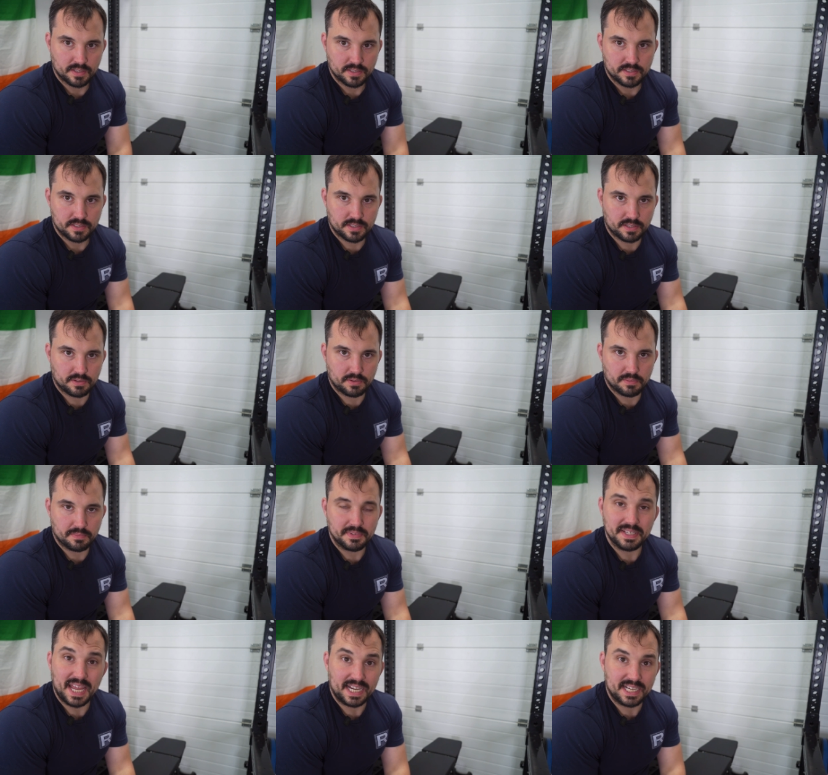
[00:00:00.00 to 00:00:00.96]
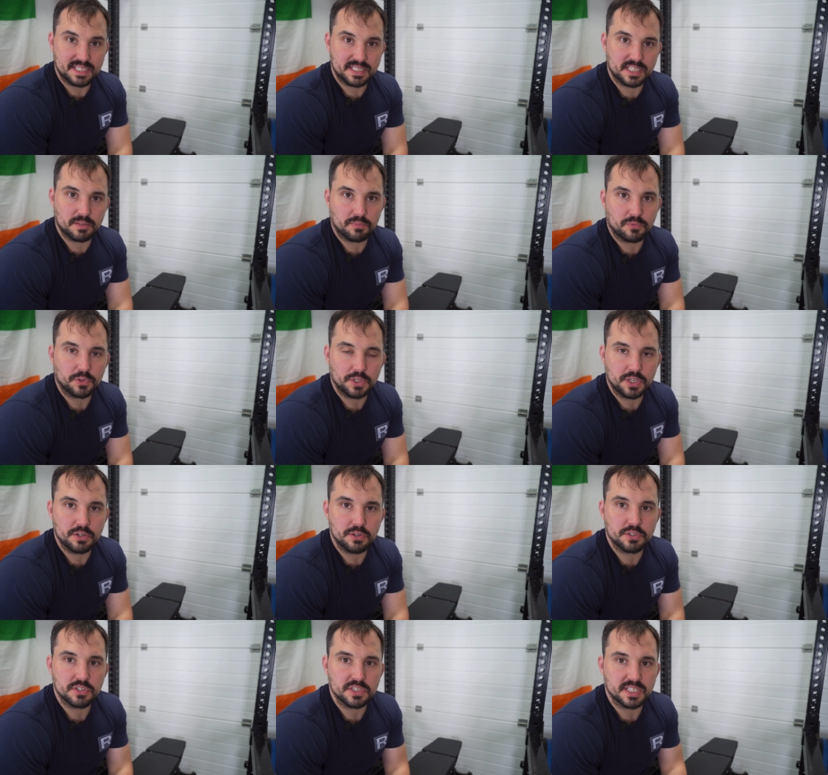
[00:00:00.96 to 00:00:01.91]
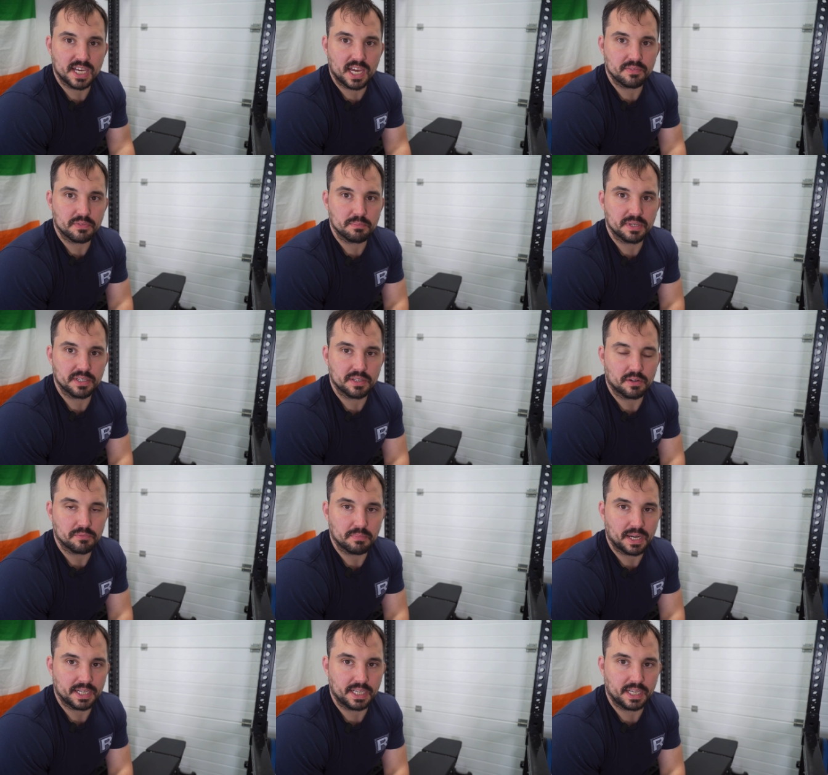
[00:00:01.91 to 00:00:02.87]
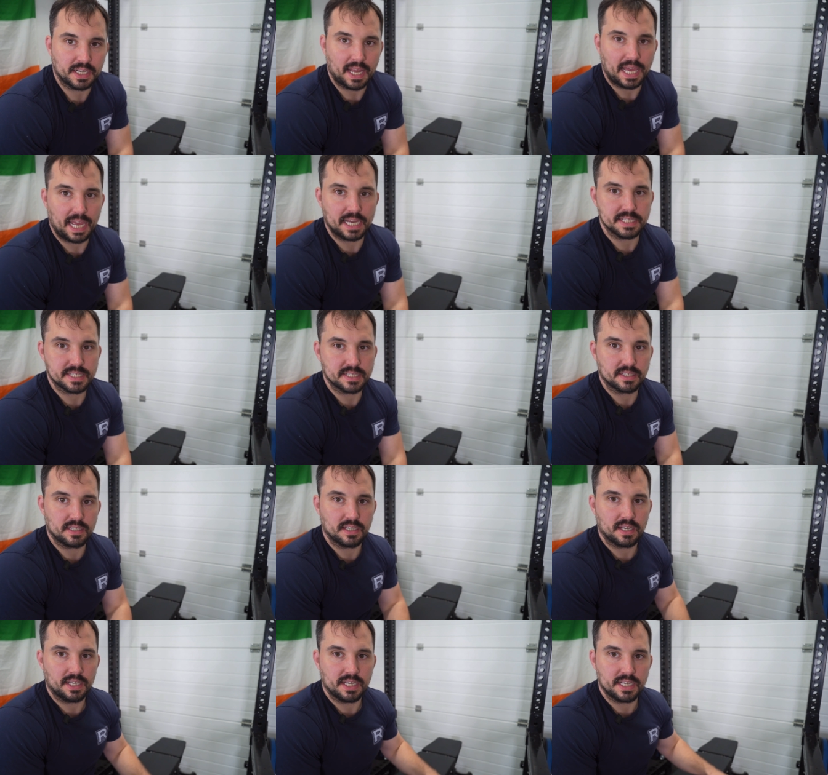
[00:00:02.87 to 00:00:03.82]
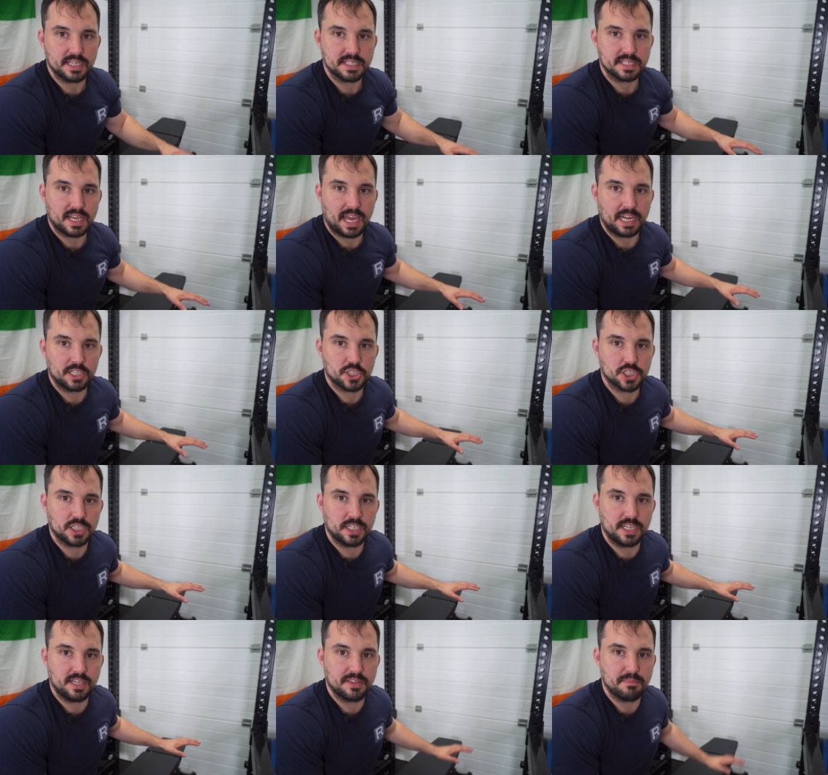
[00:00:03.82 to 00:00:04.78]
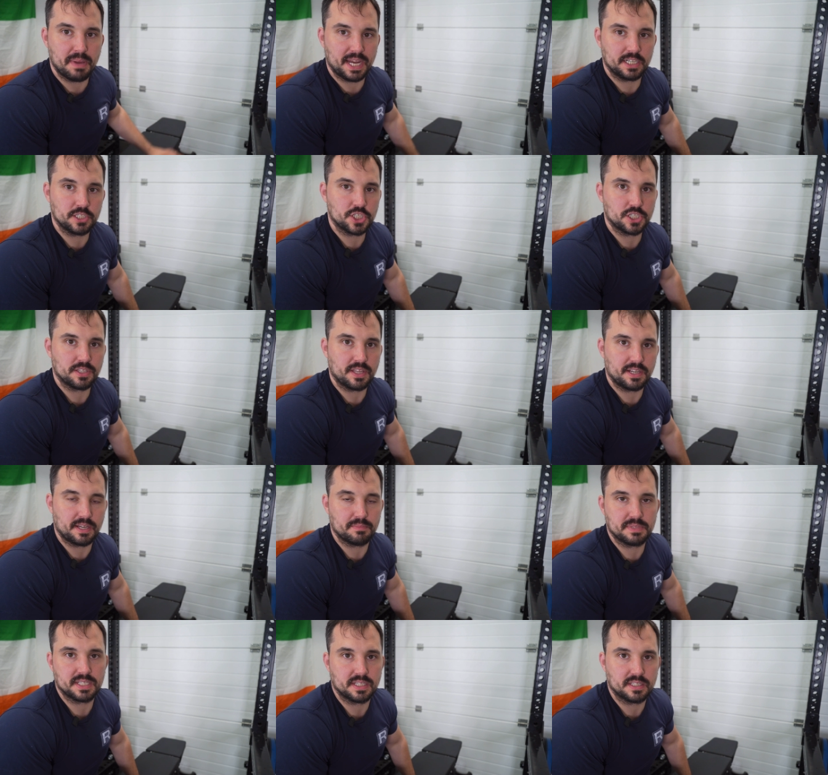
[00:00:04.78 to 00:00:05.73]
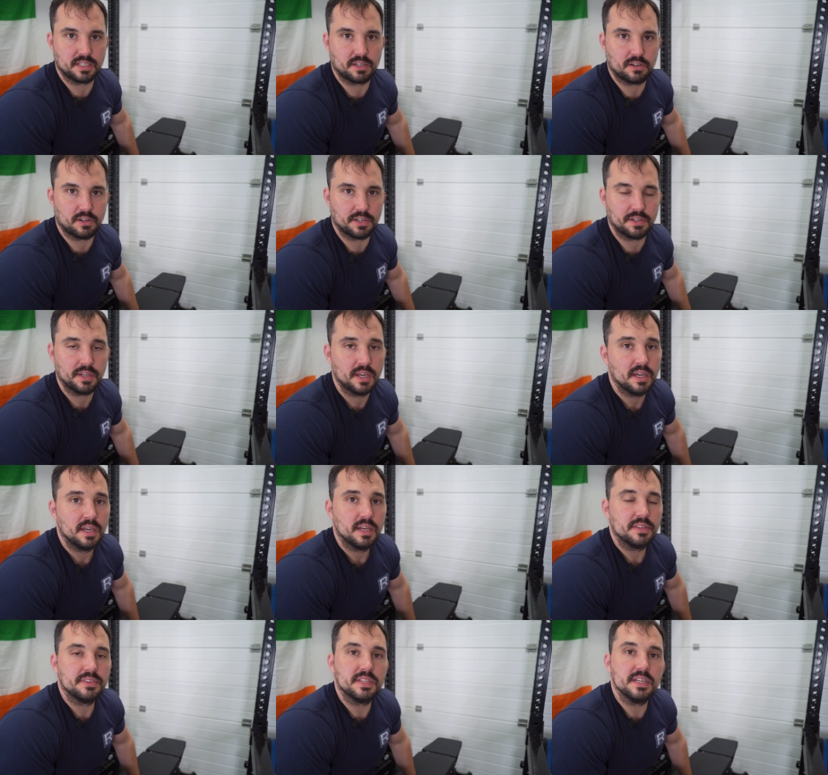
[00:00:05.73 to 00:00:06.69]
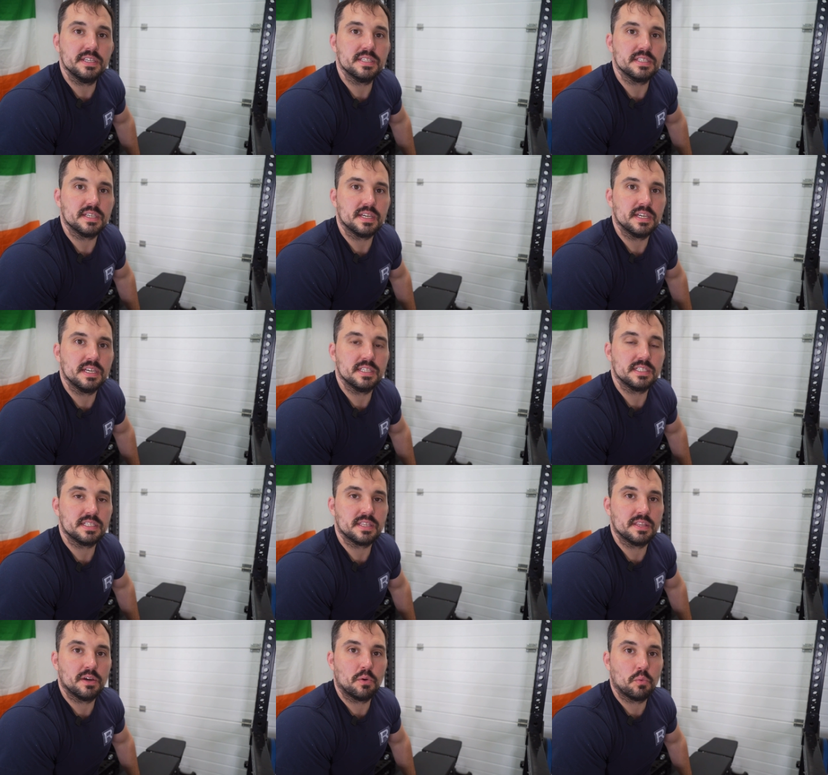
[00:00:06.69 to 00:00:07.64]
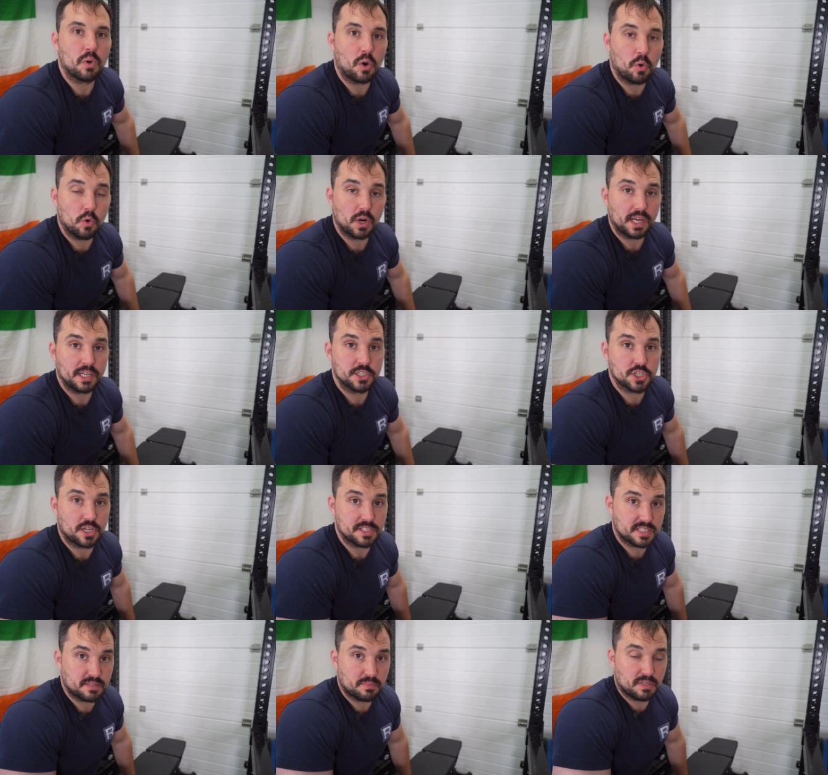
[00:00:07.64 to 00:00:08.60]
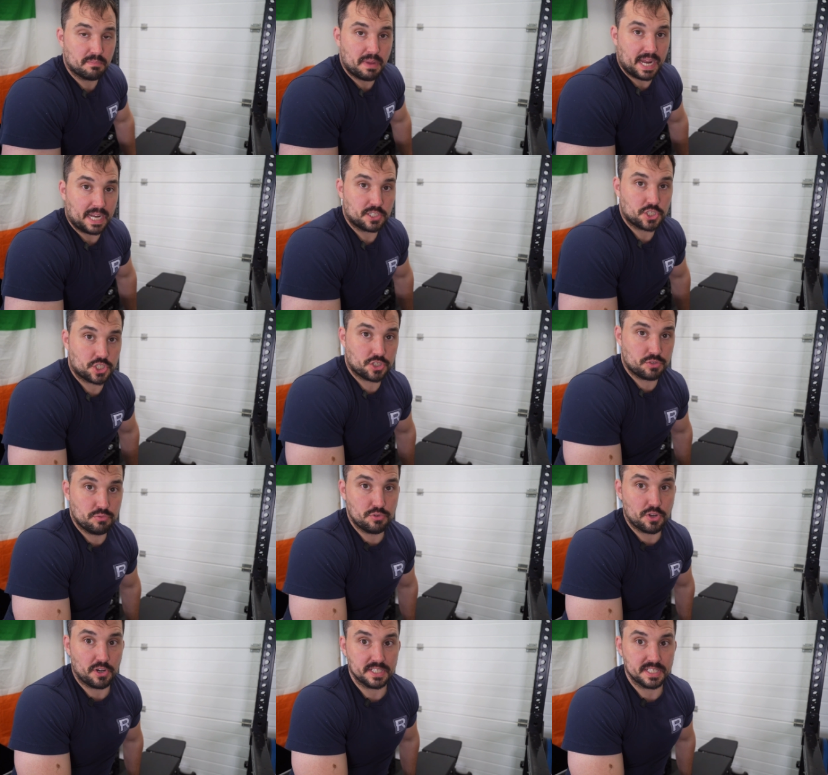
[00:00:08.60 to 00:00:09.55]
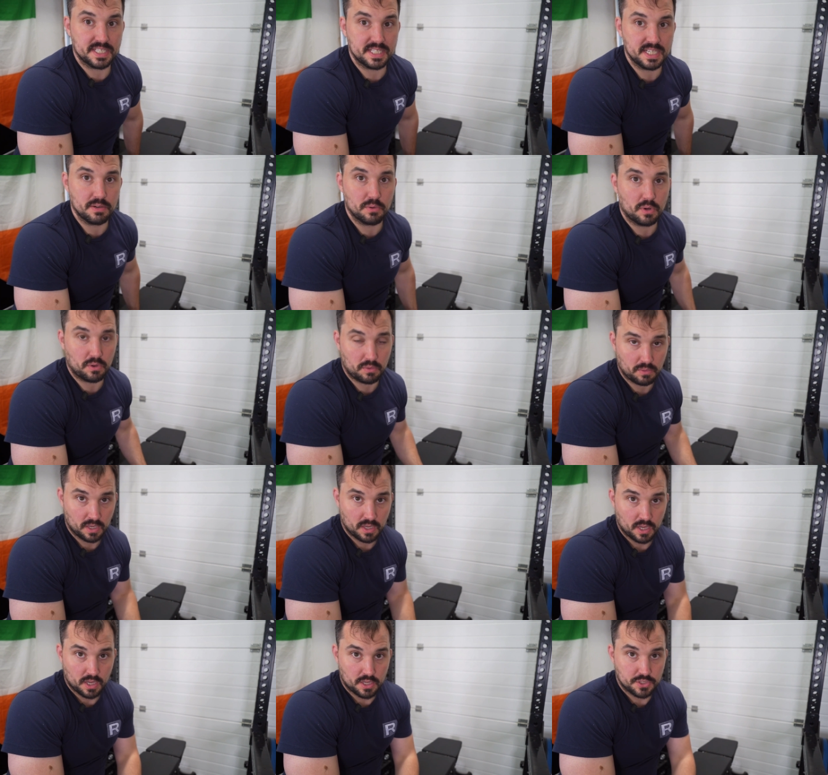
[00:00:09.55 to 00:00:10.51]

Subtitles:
So next tip for you to save a bit of money and hassle is actually the bench that I'm sitting on. This is the Rogue Adjustable Bench 2.0.